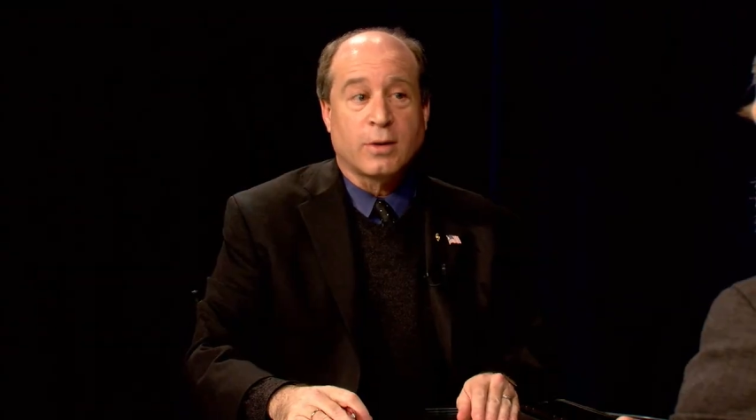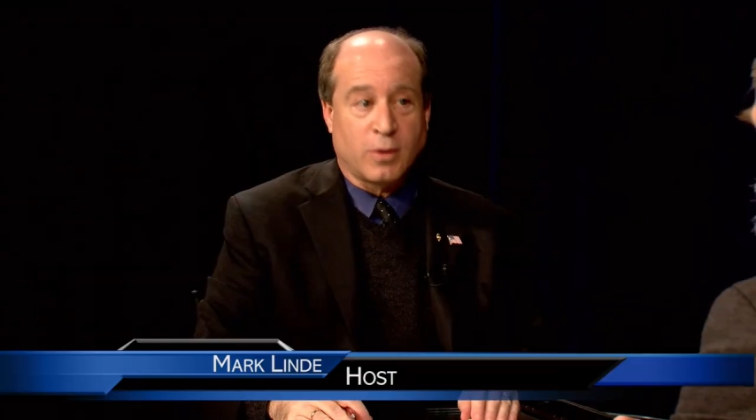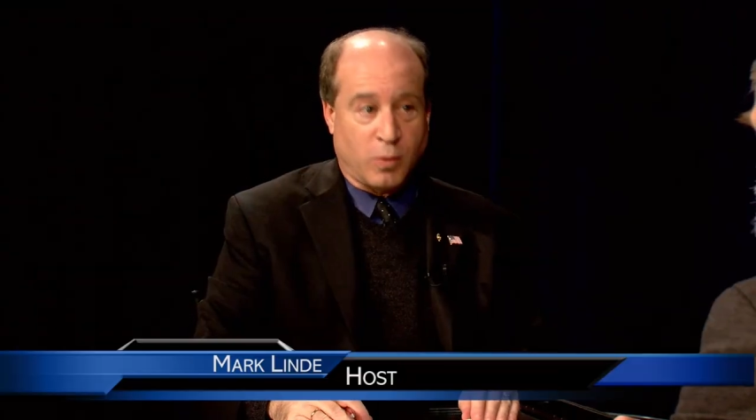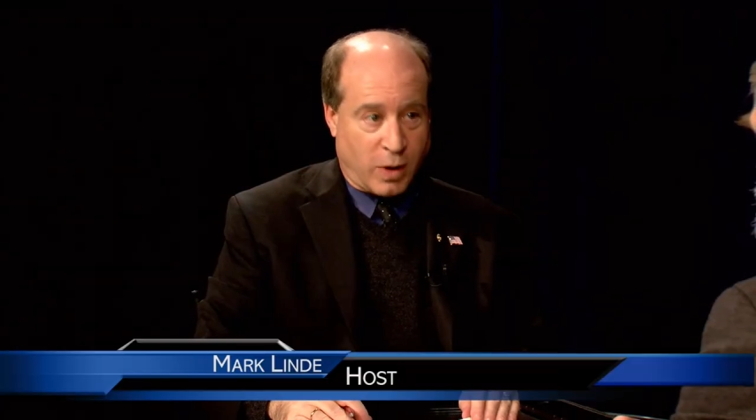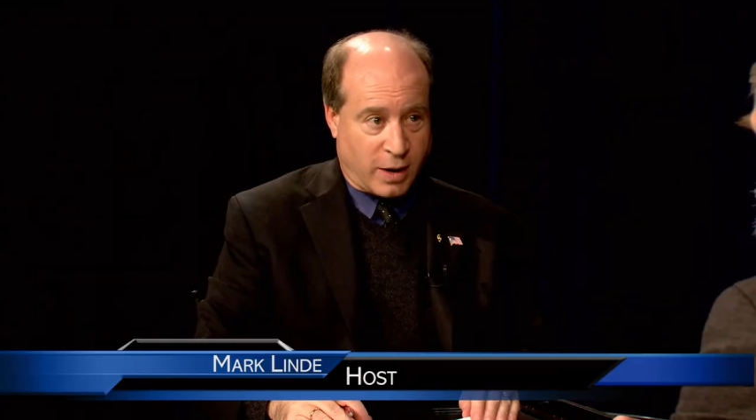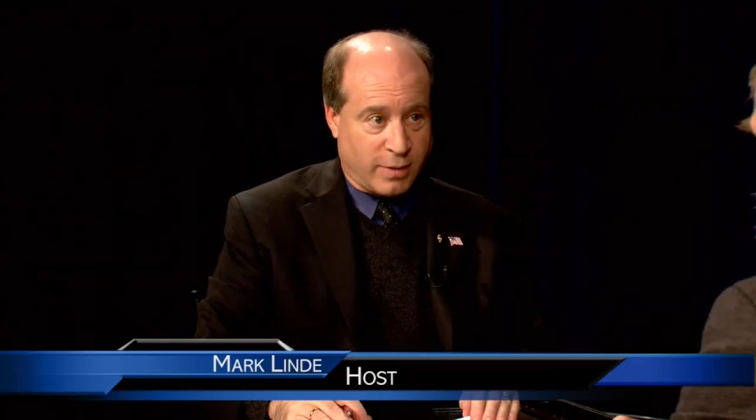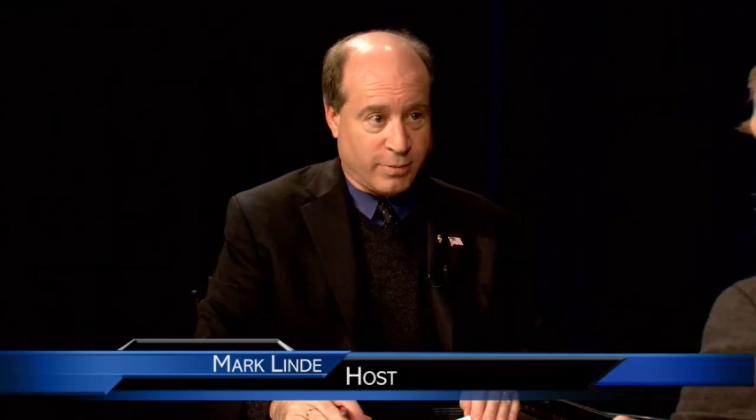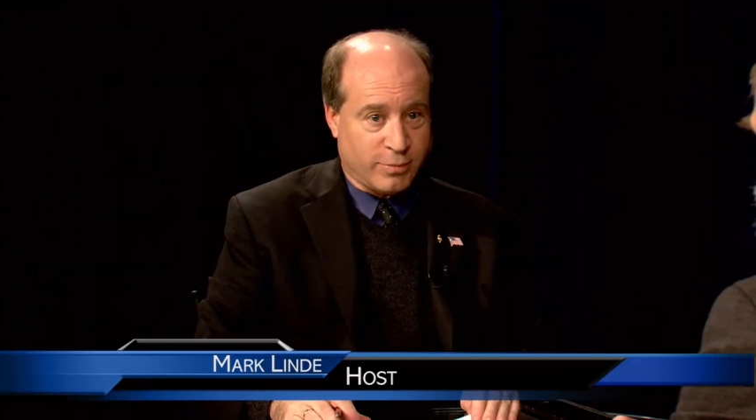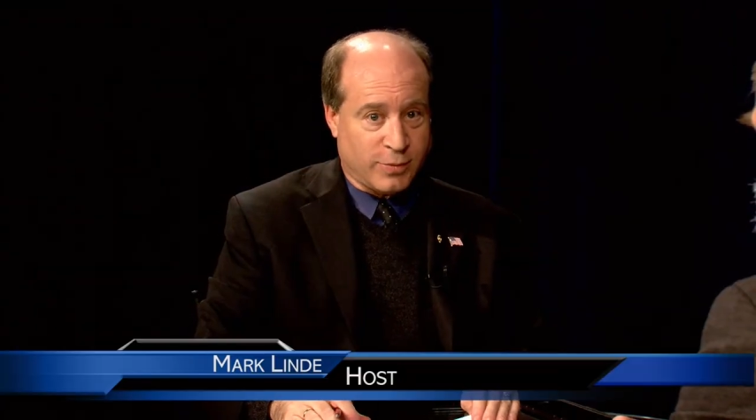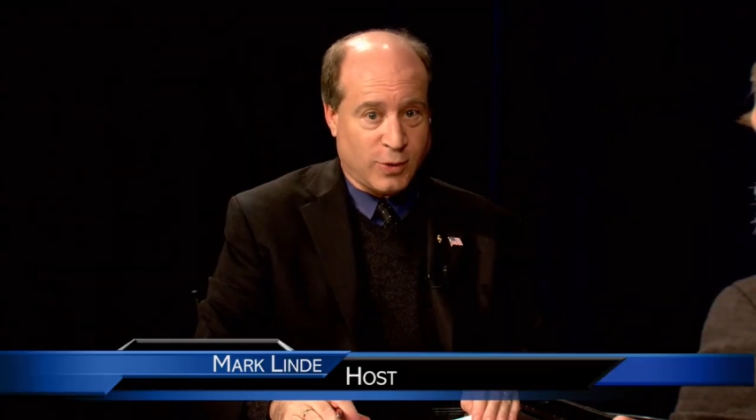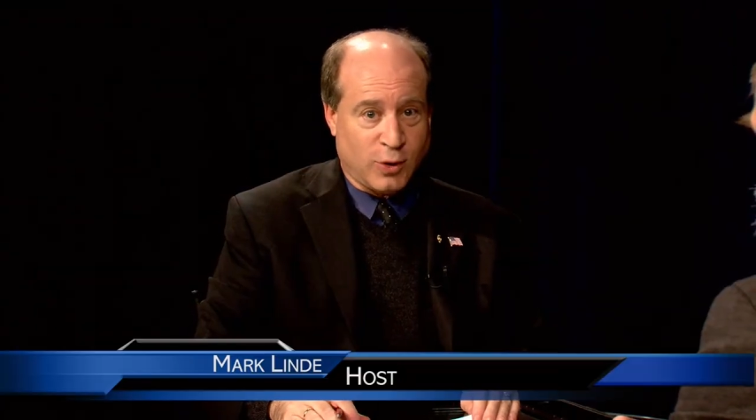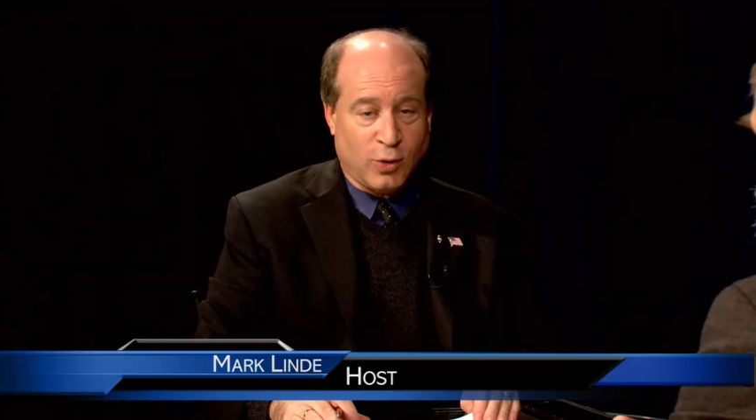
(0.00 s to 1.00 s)
You're welcome.
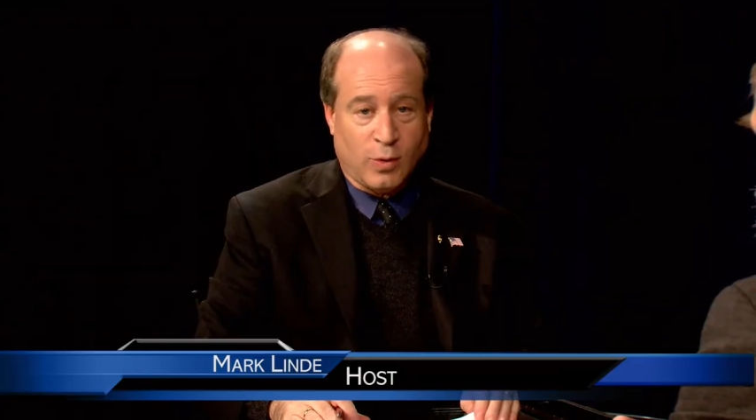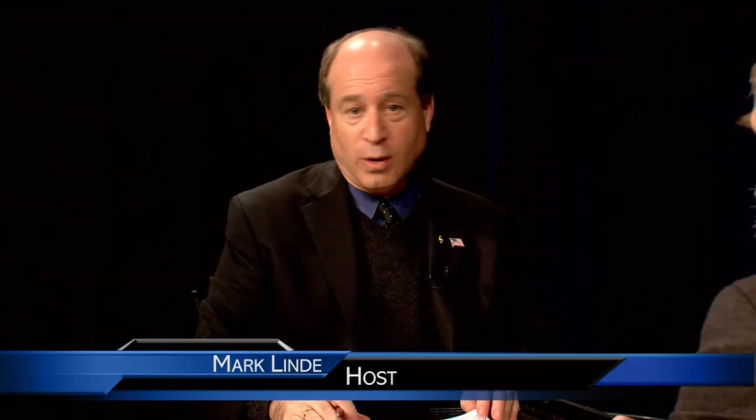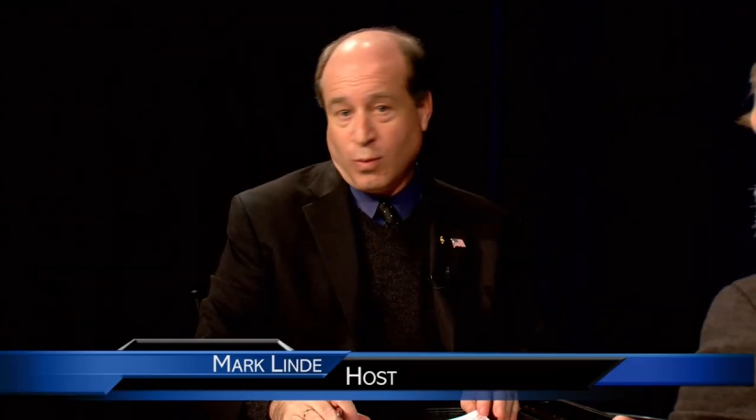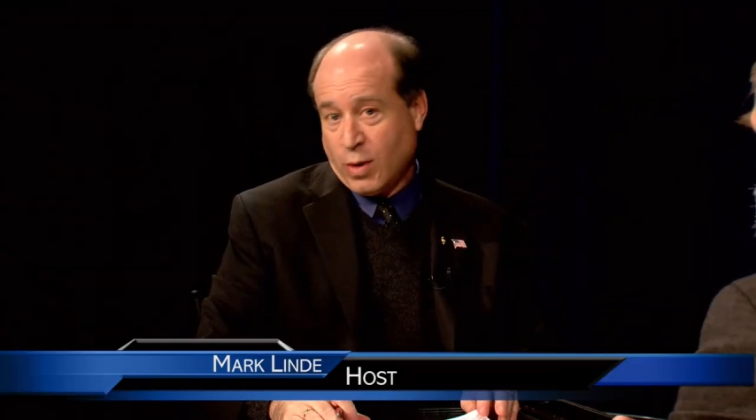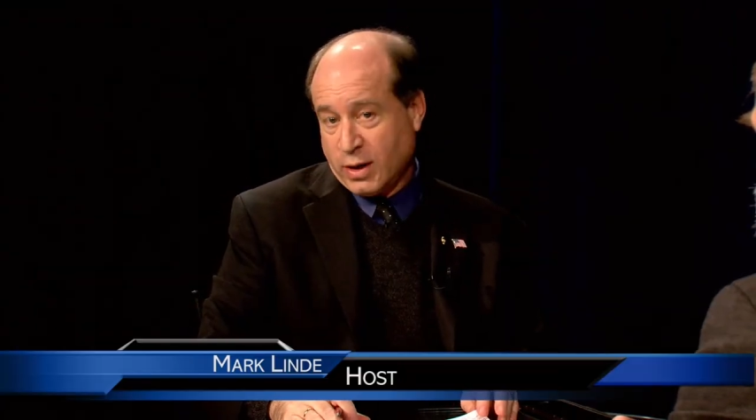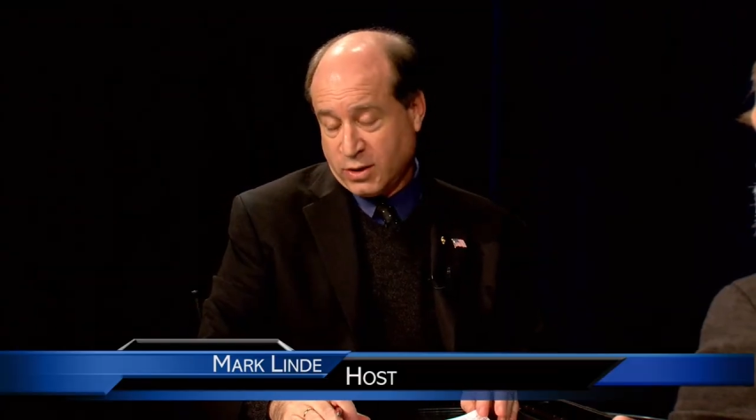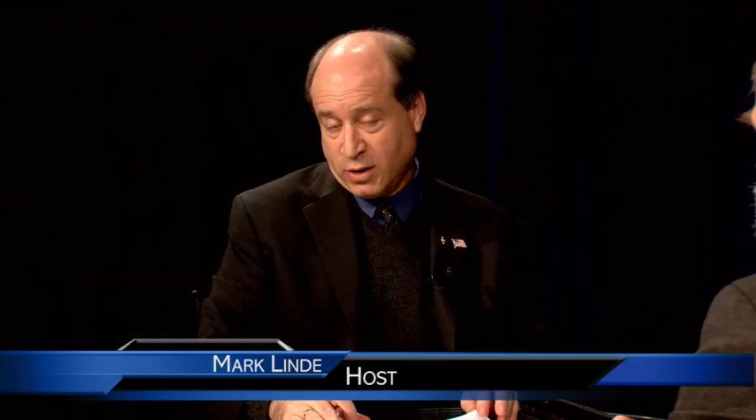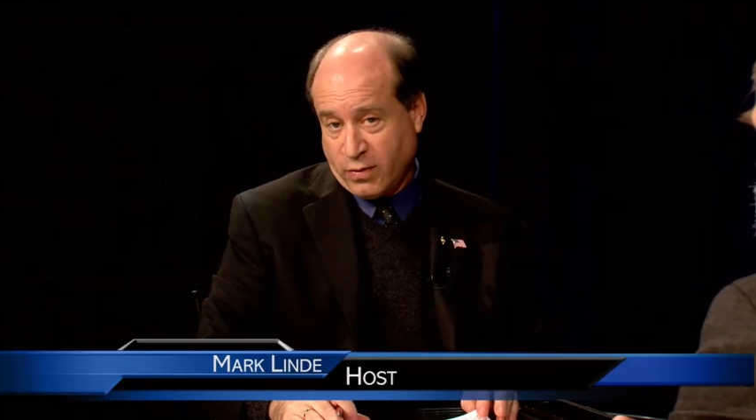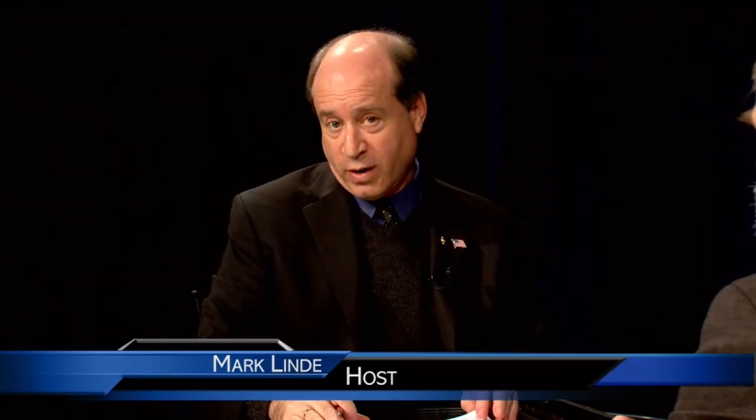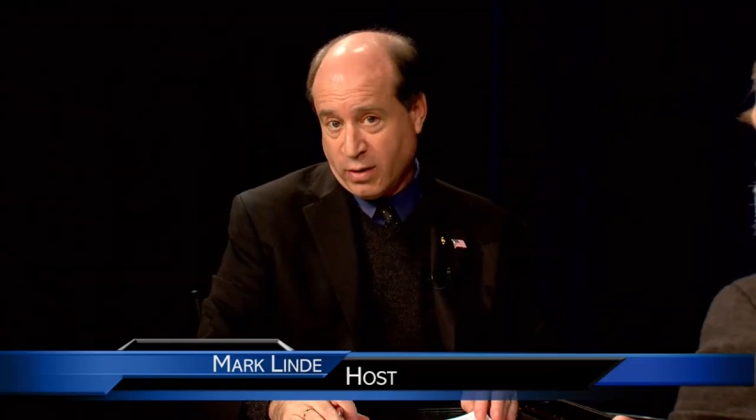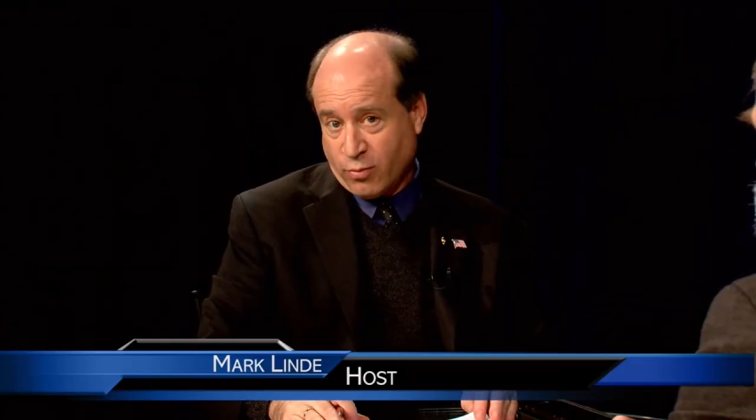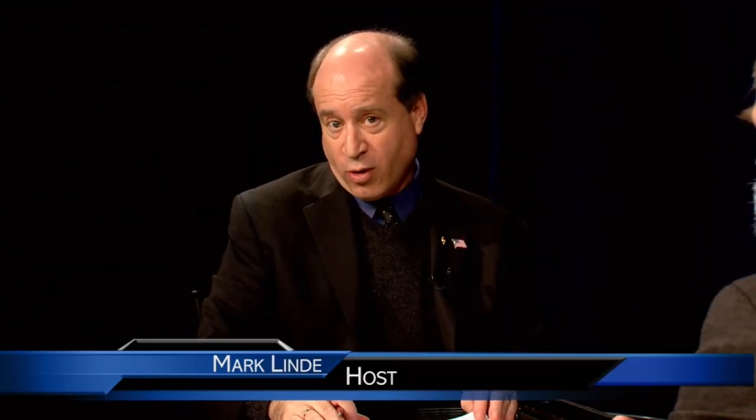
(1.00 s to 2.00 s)
You are watching
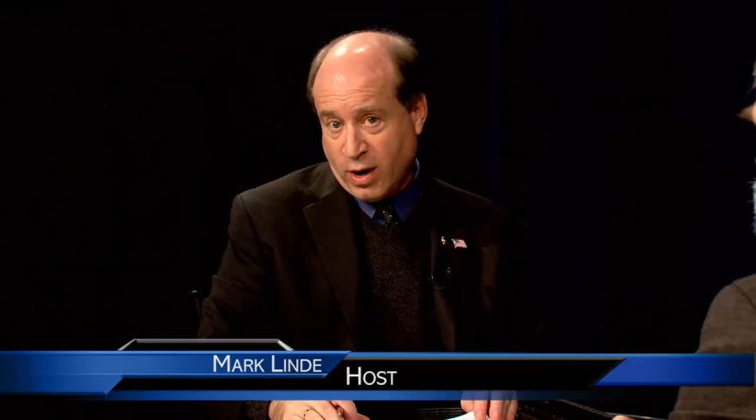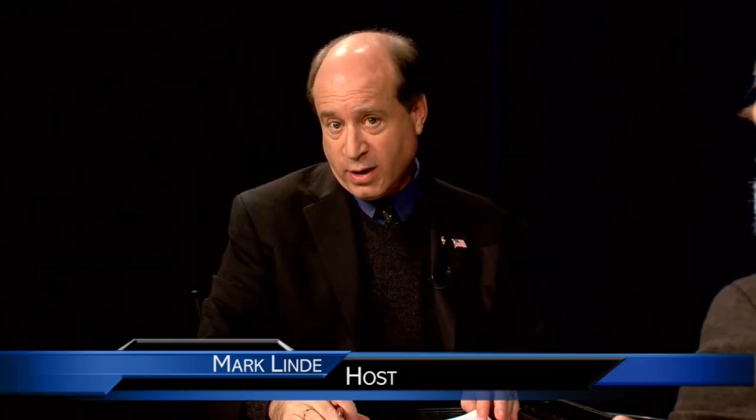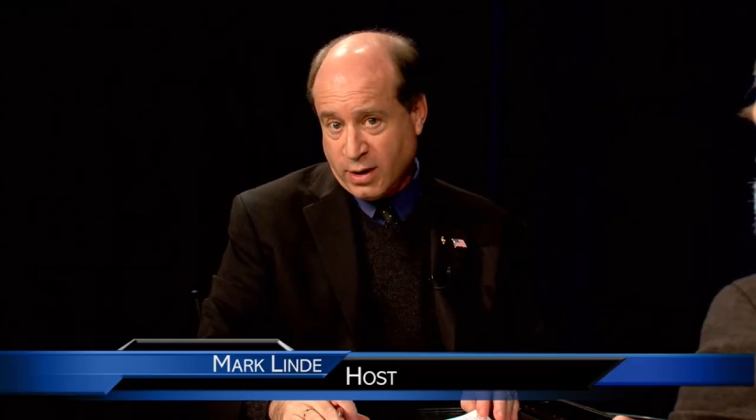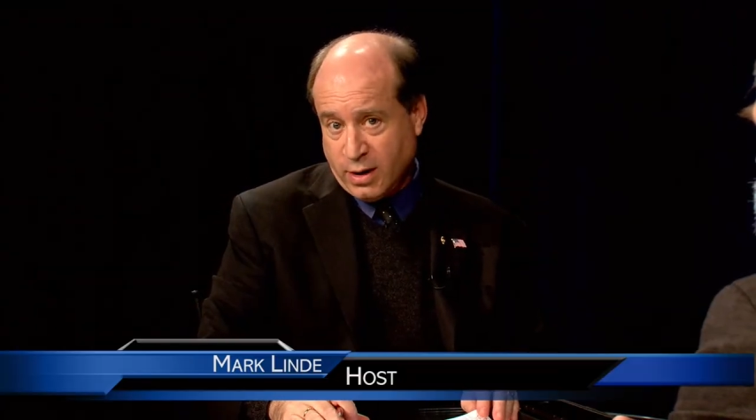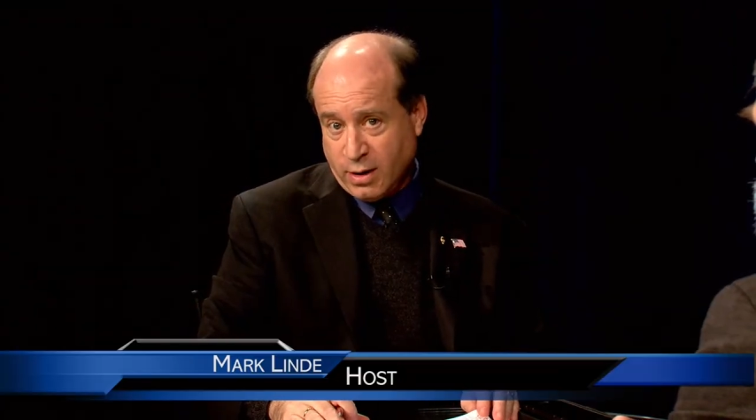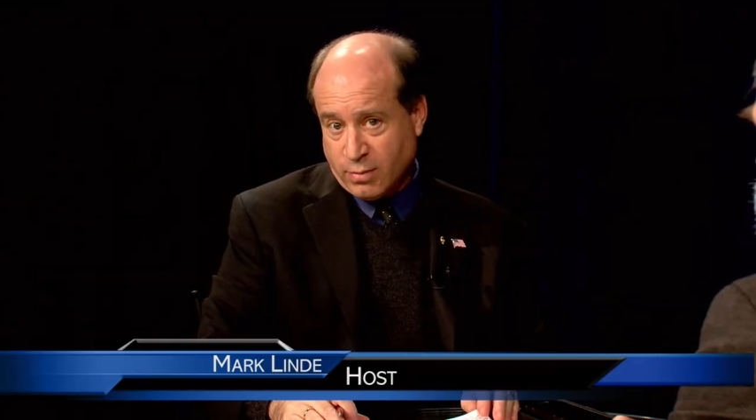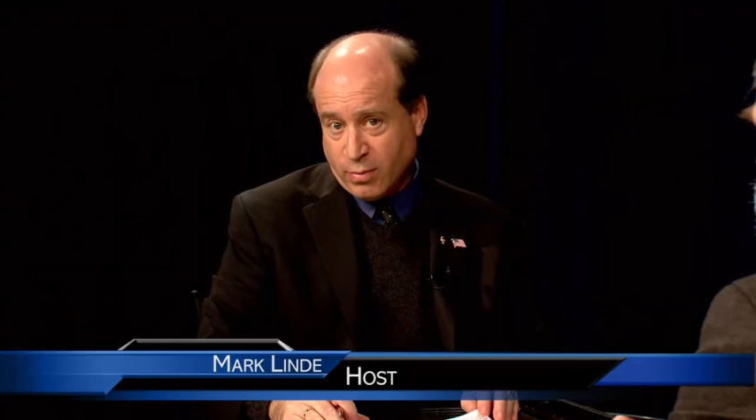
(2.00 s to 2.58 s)
Greater Brockton.